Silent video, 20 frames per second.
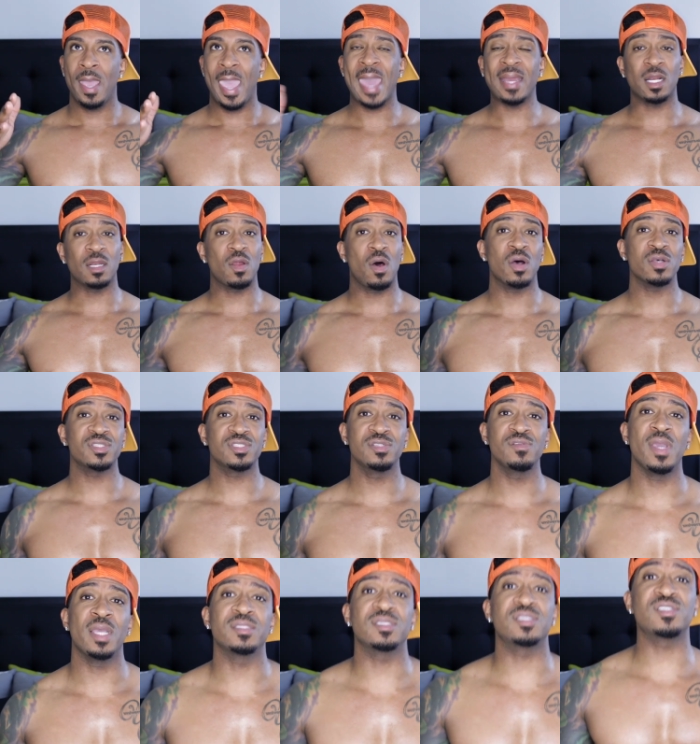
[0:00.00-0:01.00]
had a
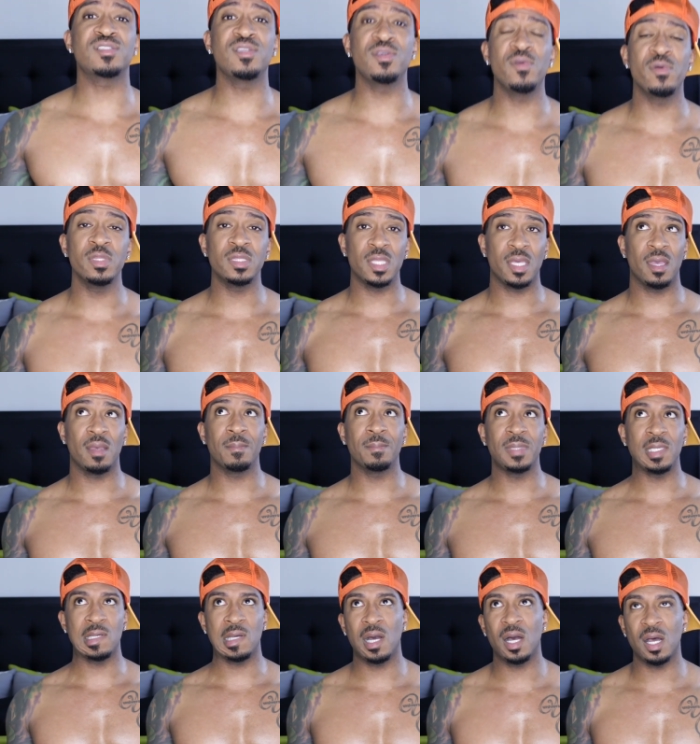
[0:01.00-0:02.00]
lawsuit and sued them
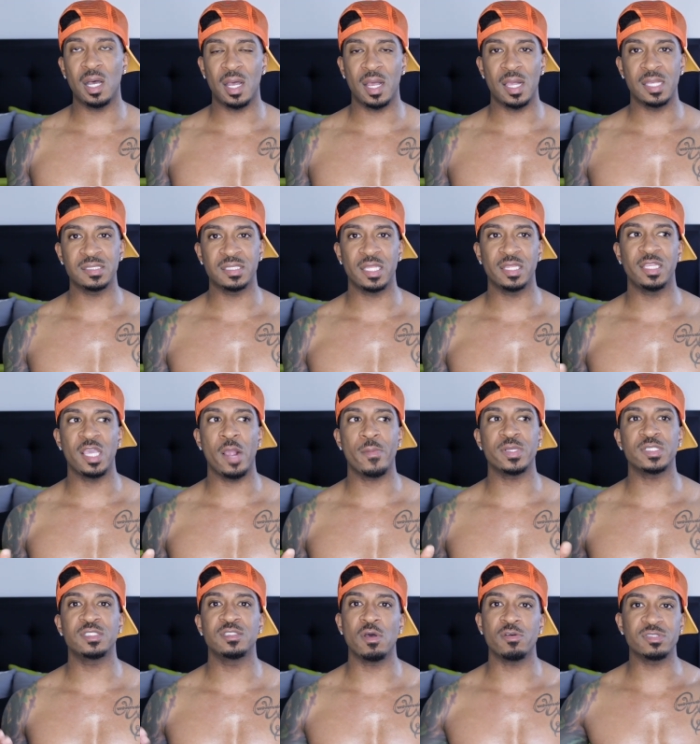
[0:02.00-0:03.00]
because there
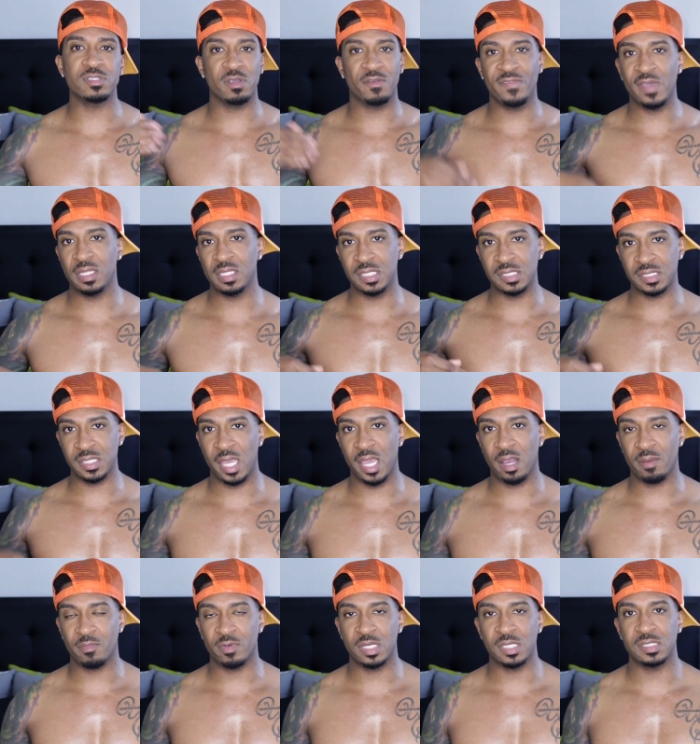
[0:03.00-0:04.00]
was no surveillance
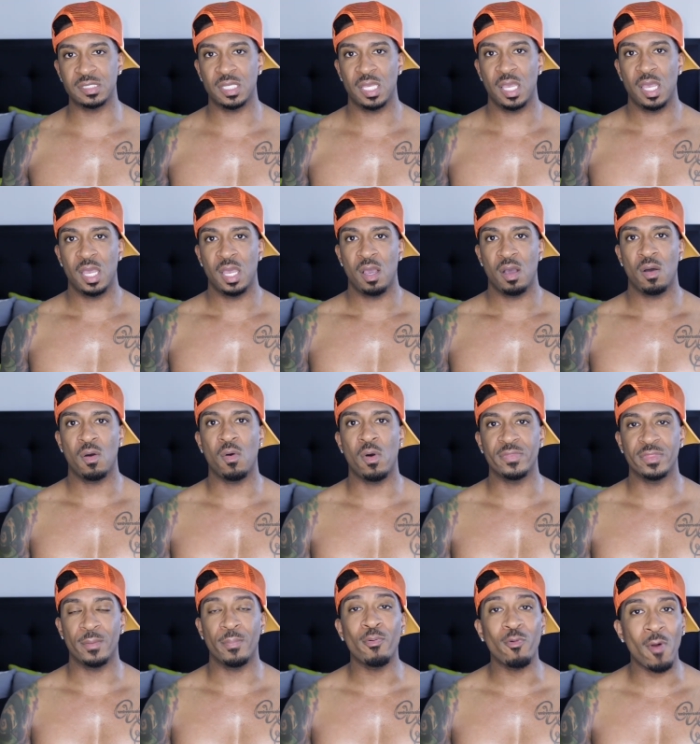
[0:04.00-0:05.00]
cameras
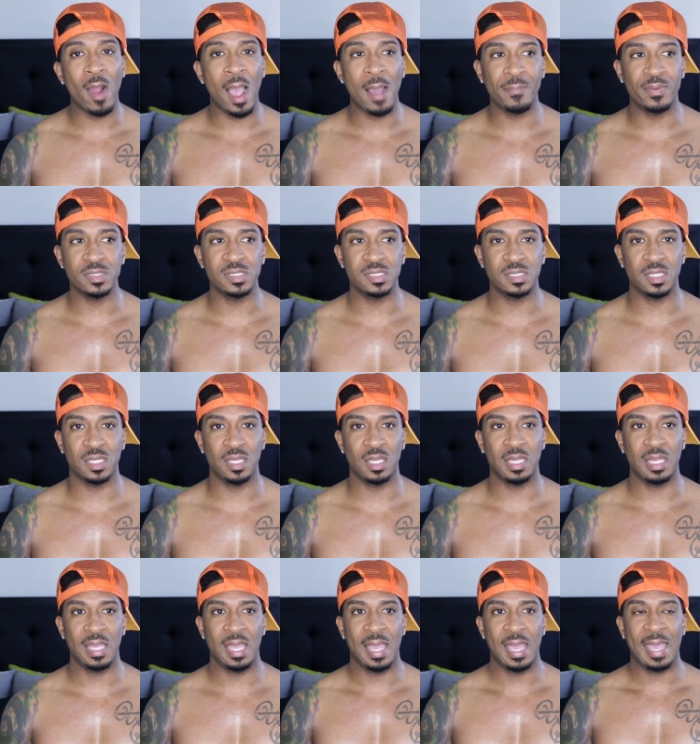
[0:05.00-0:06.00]
on the
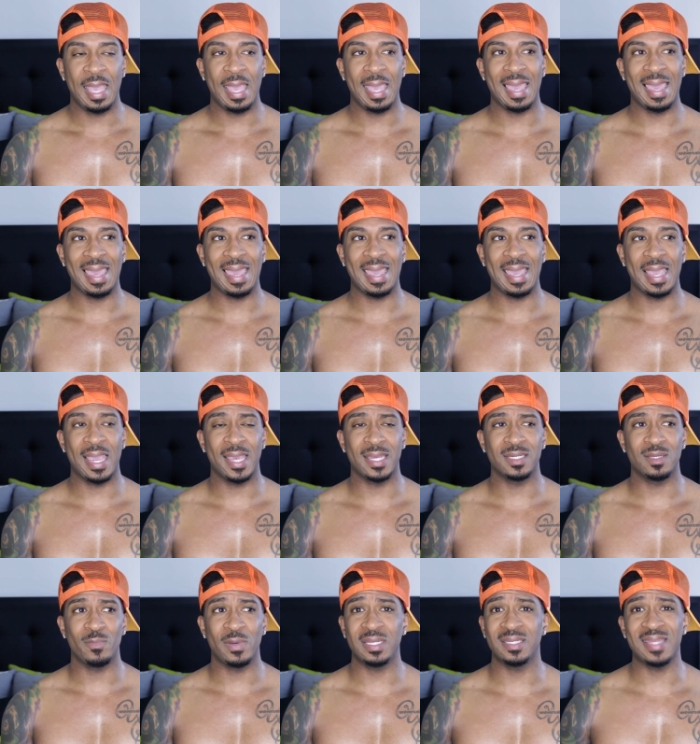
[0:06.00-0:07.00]
property
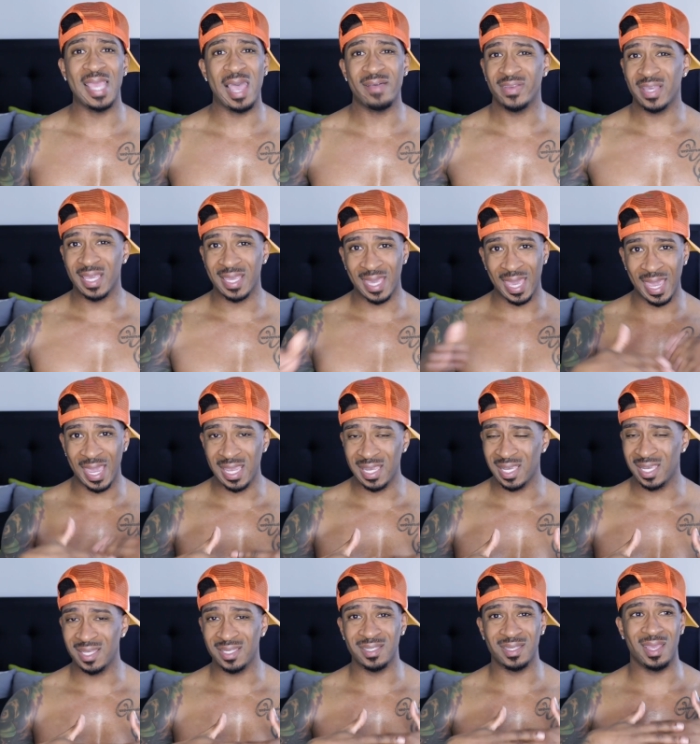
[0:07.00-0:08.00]
and we didn't have a
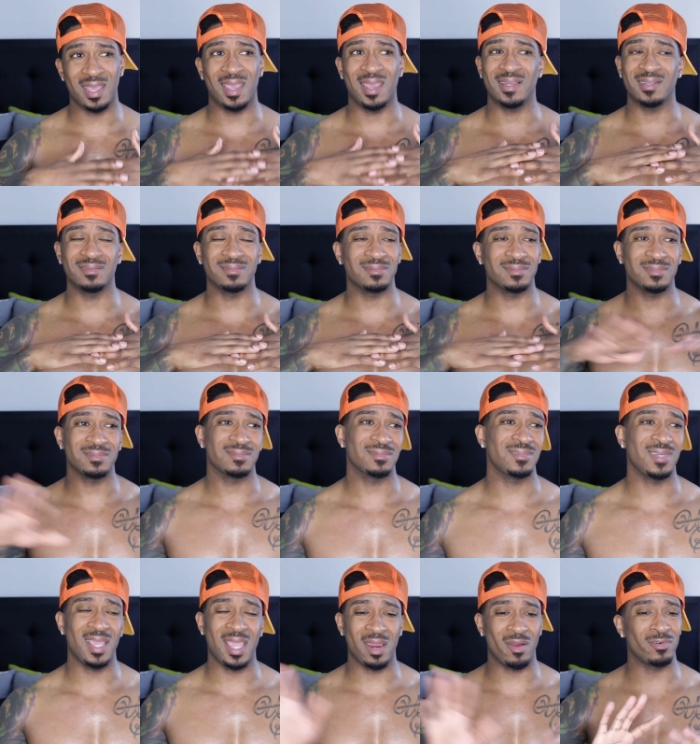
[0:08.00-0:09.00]
gate and,
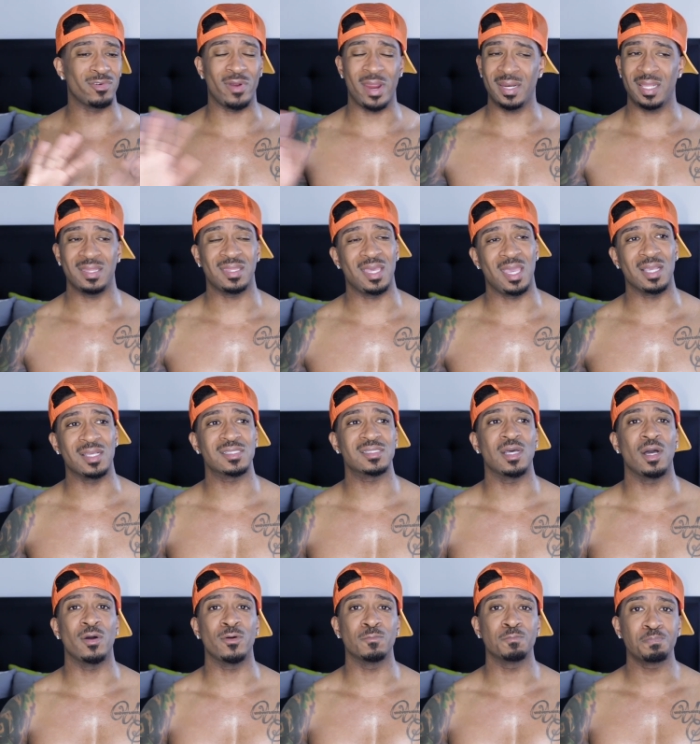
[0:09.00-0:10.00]
and or anything.
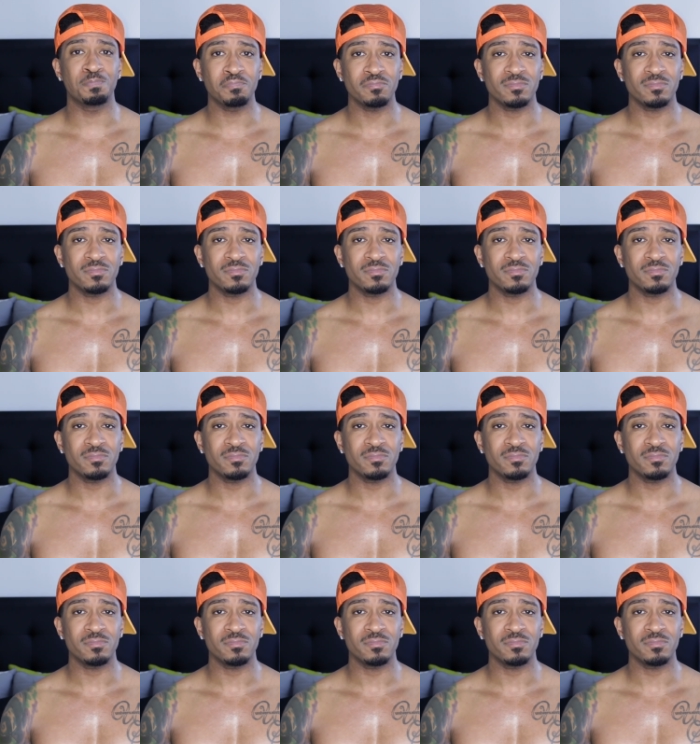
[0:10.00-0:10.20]
So